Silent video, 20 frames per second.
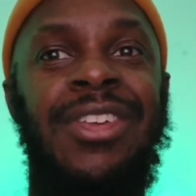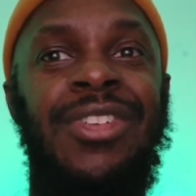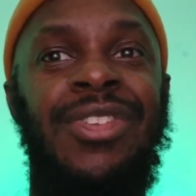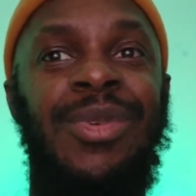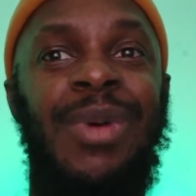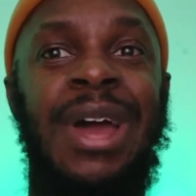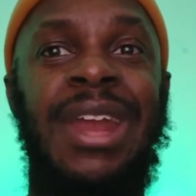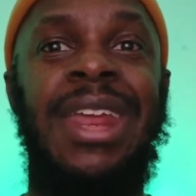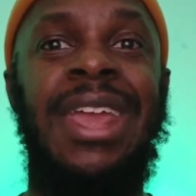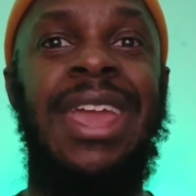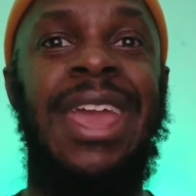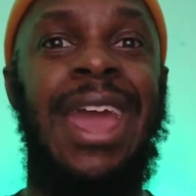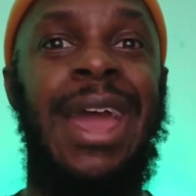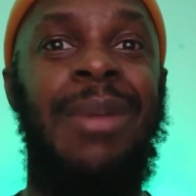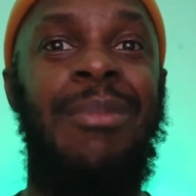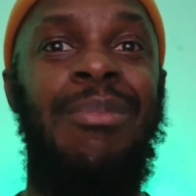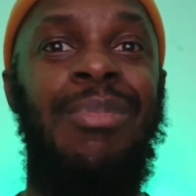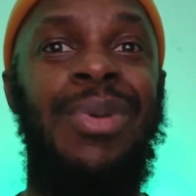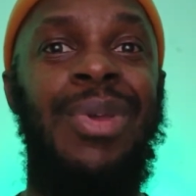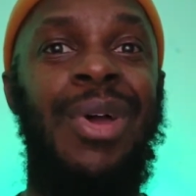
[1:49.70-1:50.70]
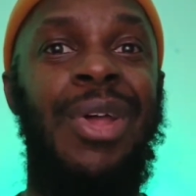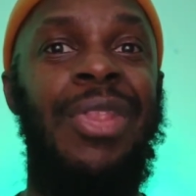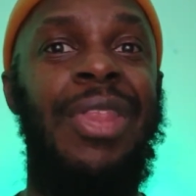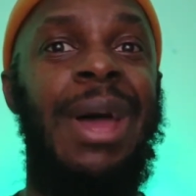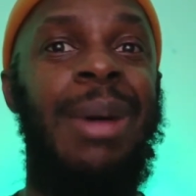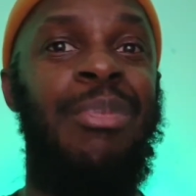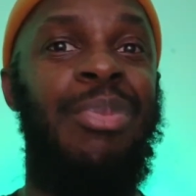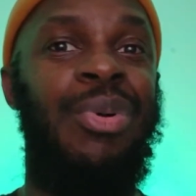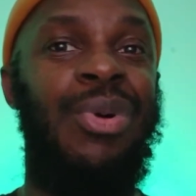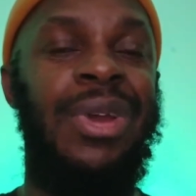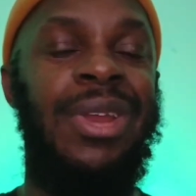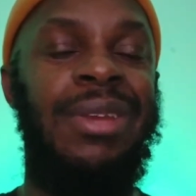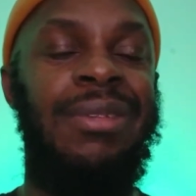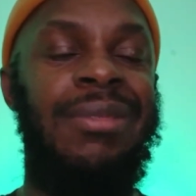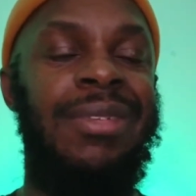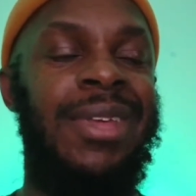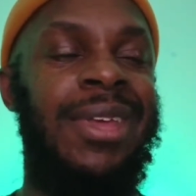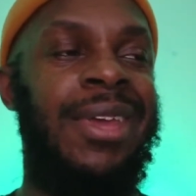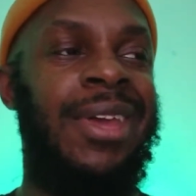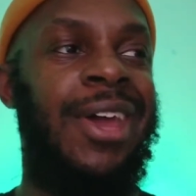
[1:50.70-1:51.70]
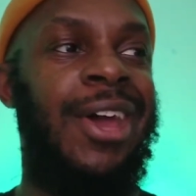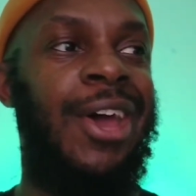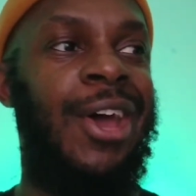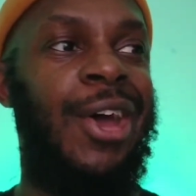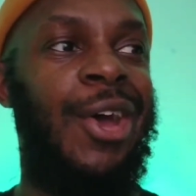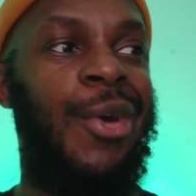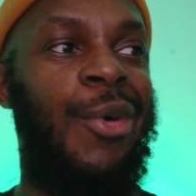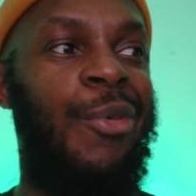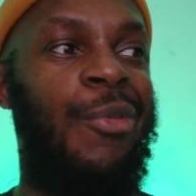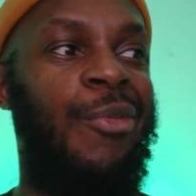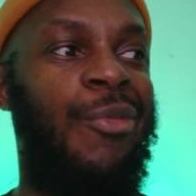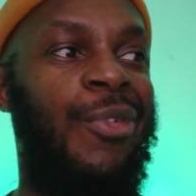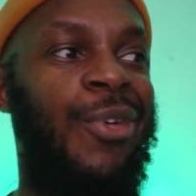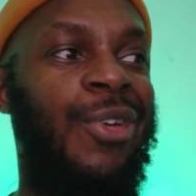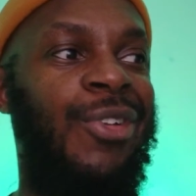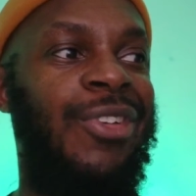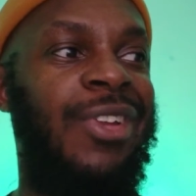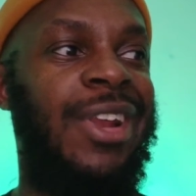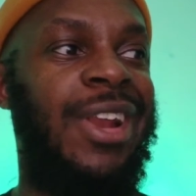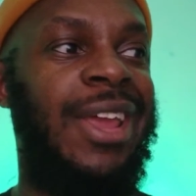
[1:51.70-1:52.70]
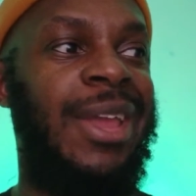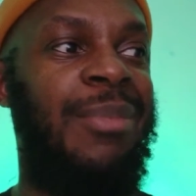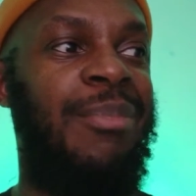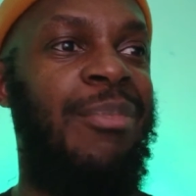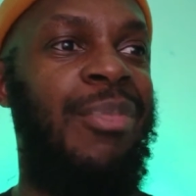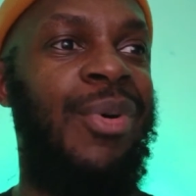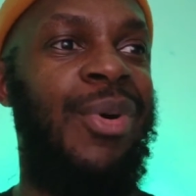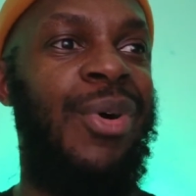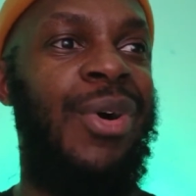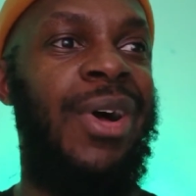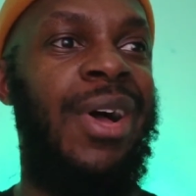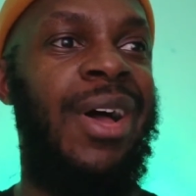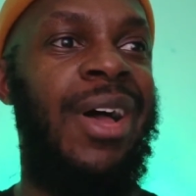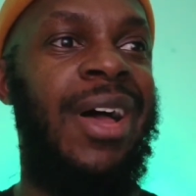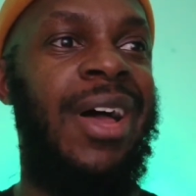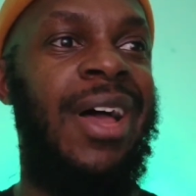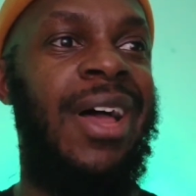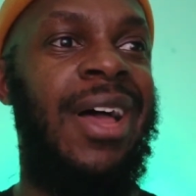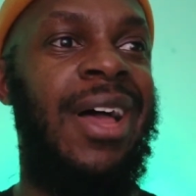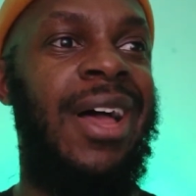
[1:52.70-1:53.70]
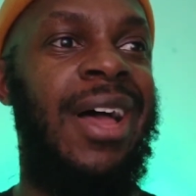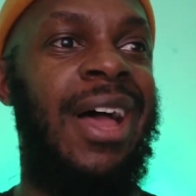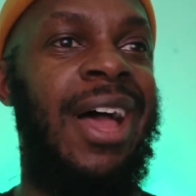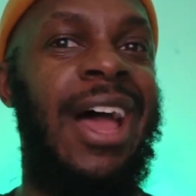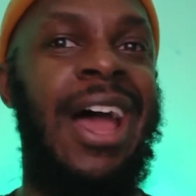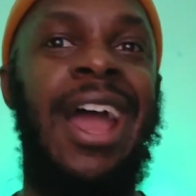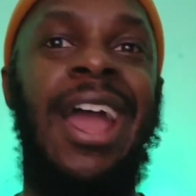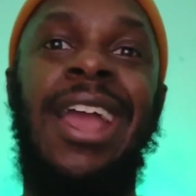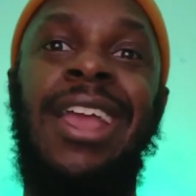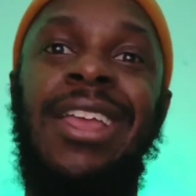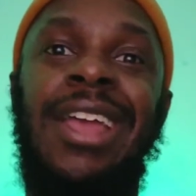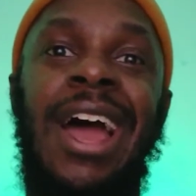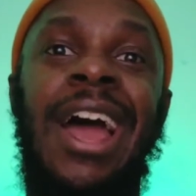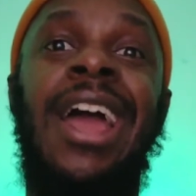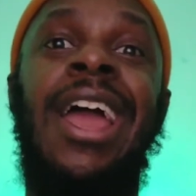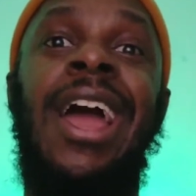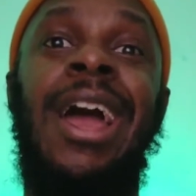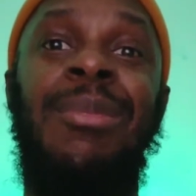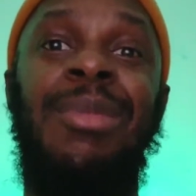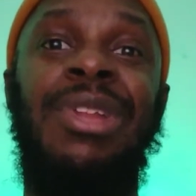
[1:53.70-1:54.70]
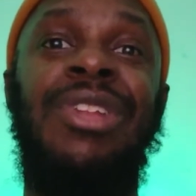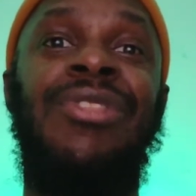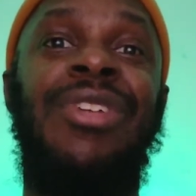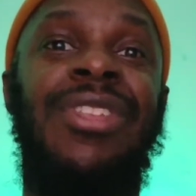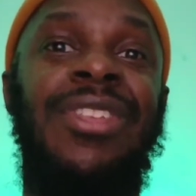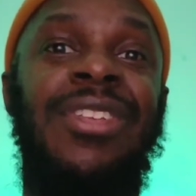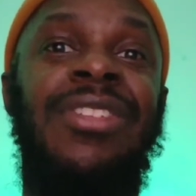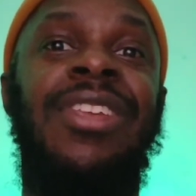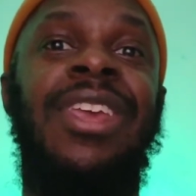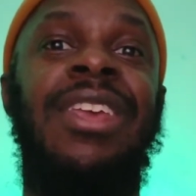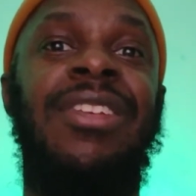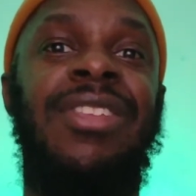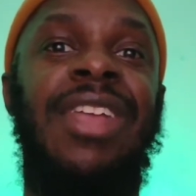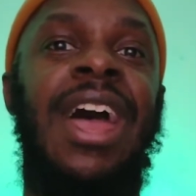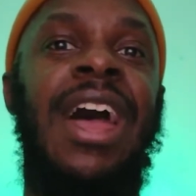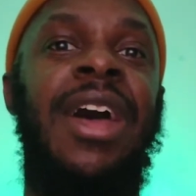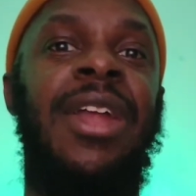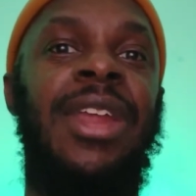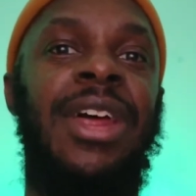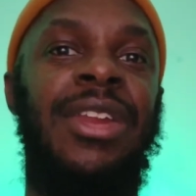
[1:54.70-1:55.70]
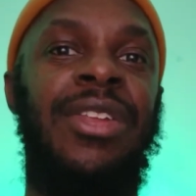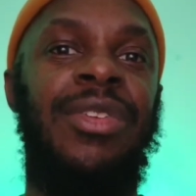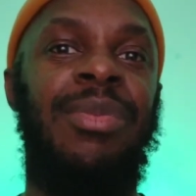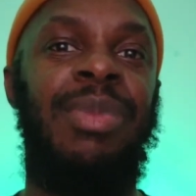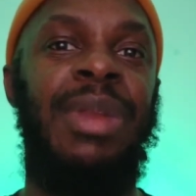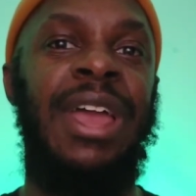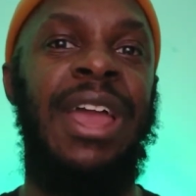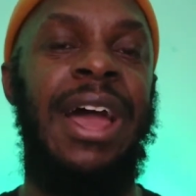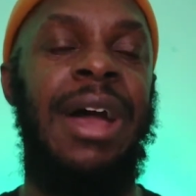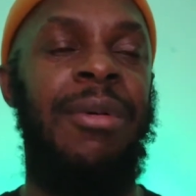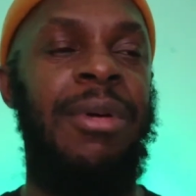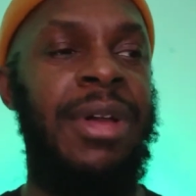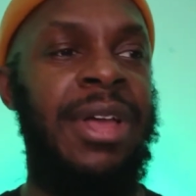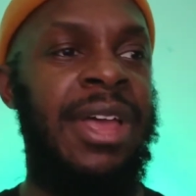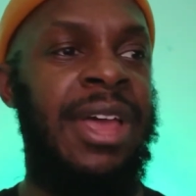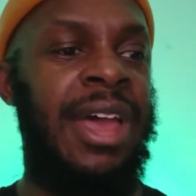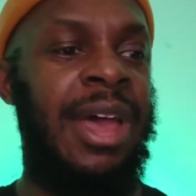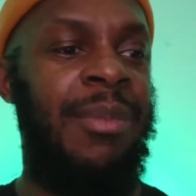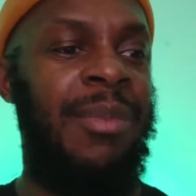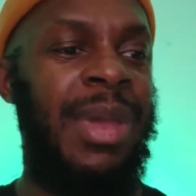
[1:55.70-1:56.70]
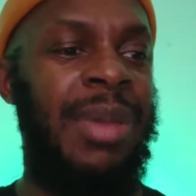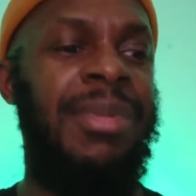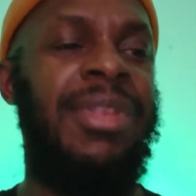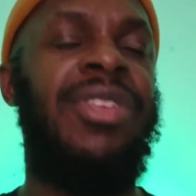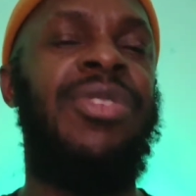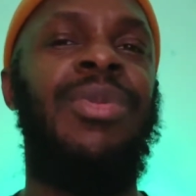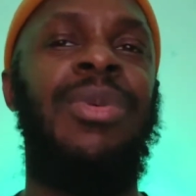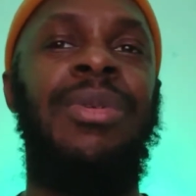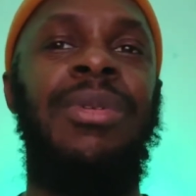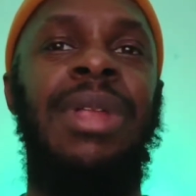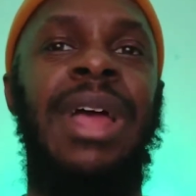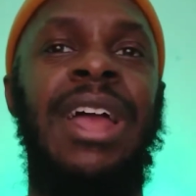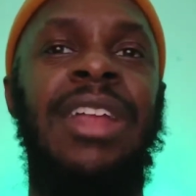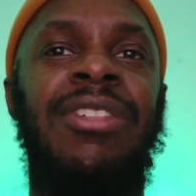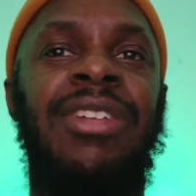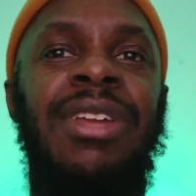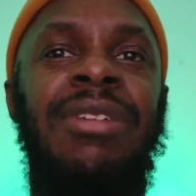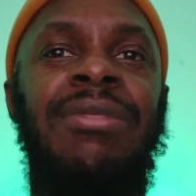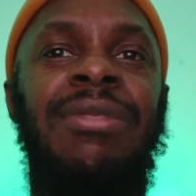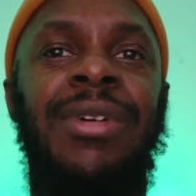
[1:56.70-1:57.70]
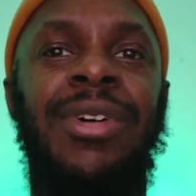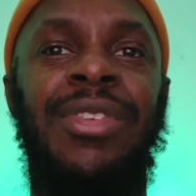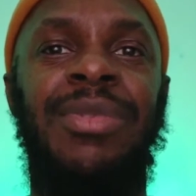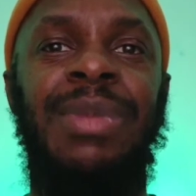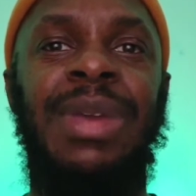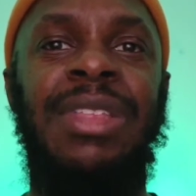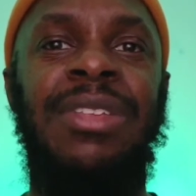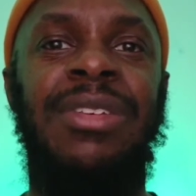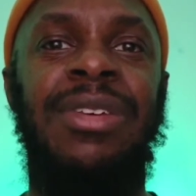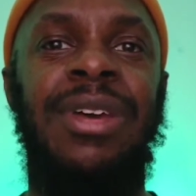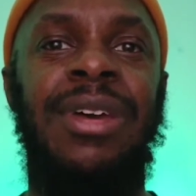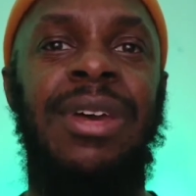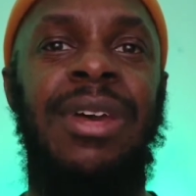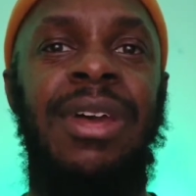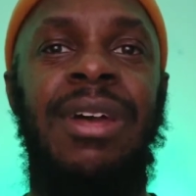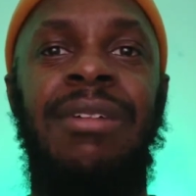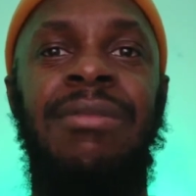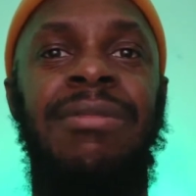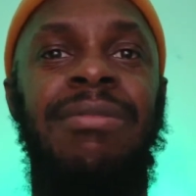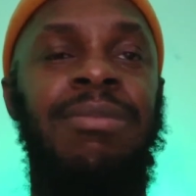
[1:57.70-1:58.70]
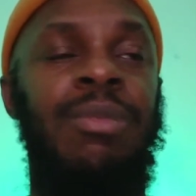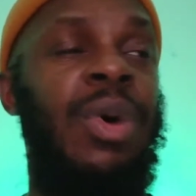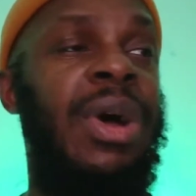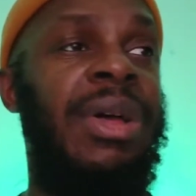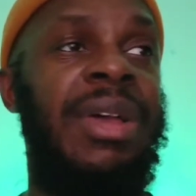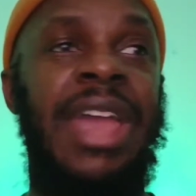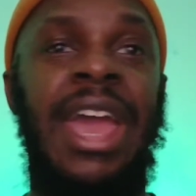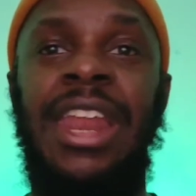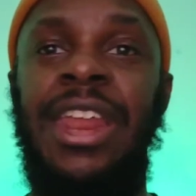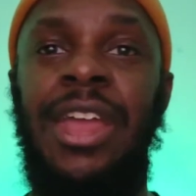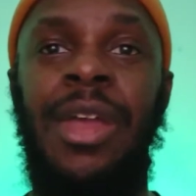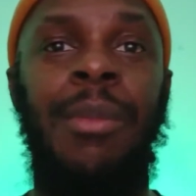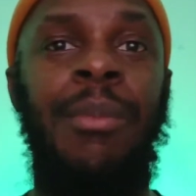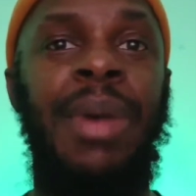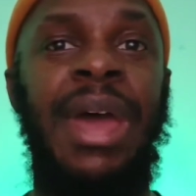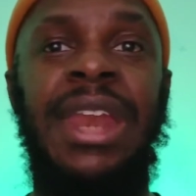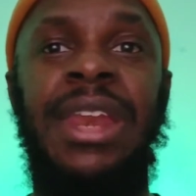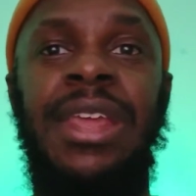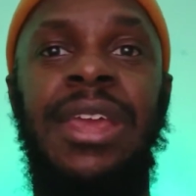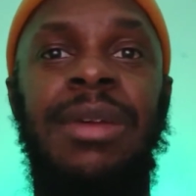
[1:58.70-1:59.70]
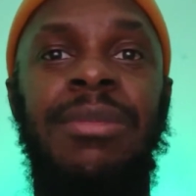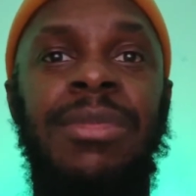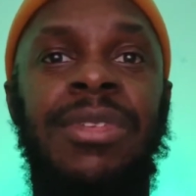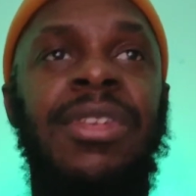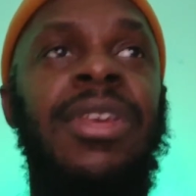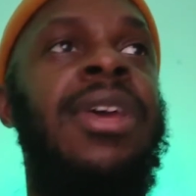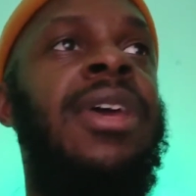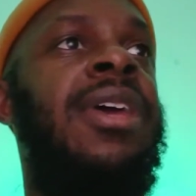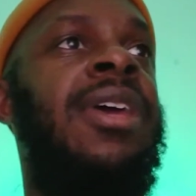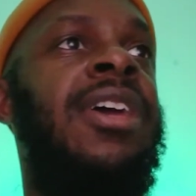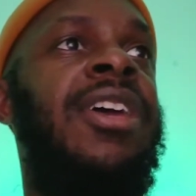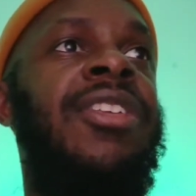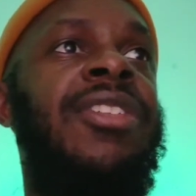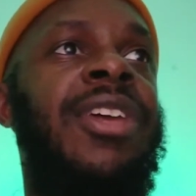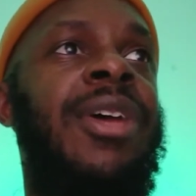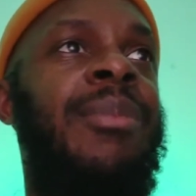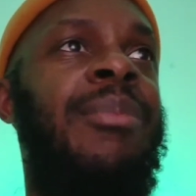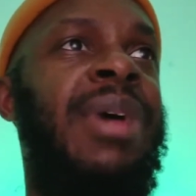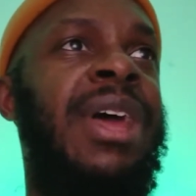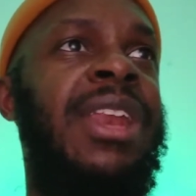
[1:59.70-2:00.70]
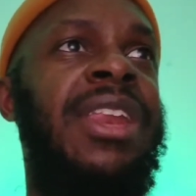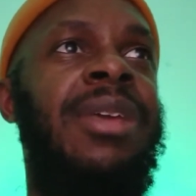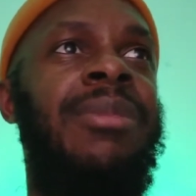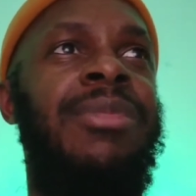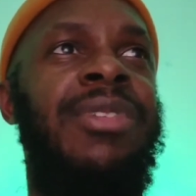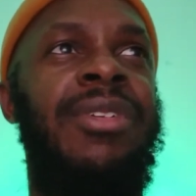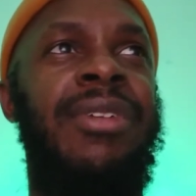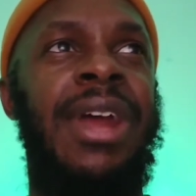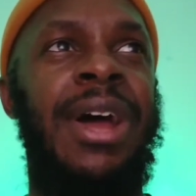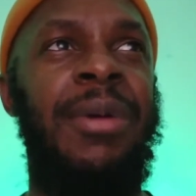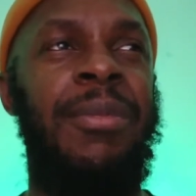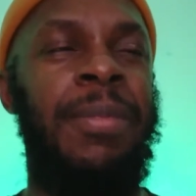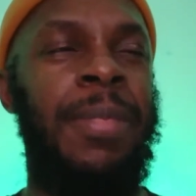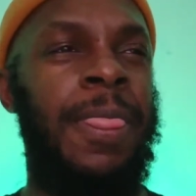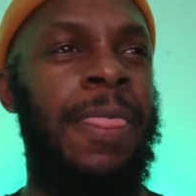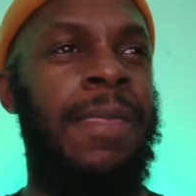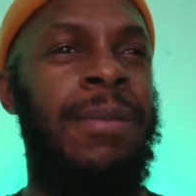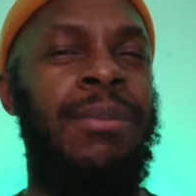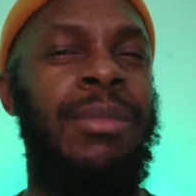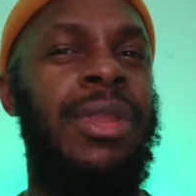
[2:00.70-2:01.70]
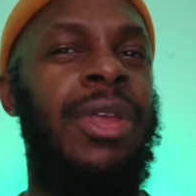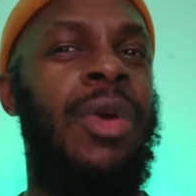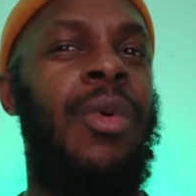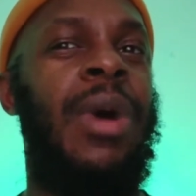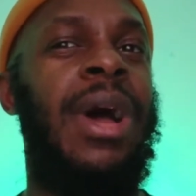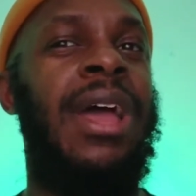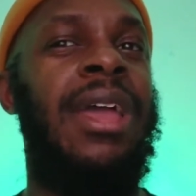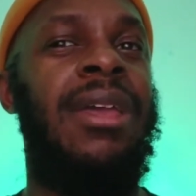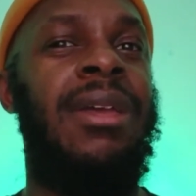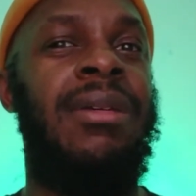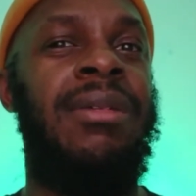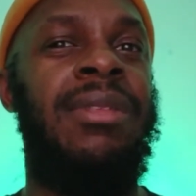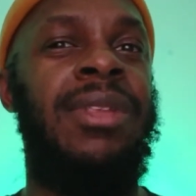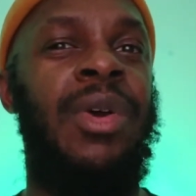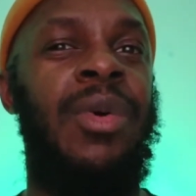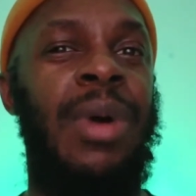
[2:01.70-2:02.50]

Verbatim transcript: so I didn't get beyond that point, unfortunately. But I am interested to see as to how that does play out, and maybe this will actually force me to well, get the compendiums, because the compendiums are out, but they're quite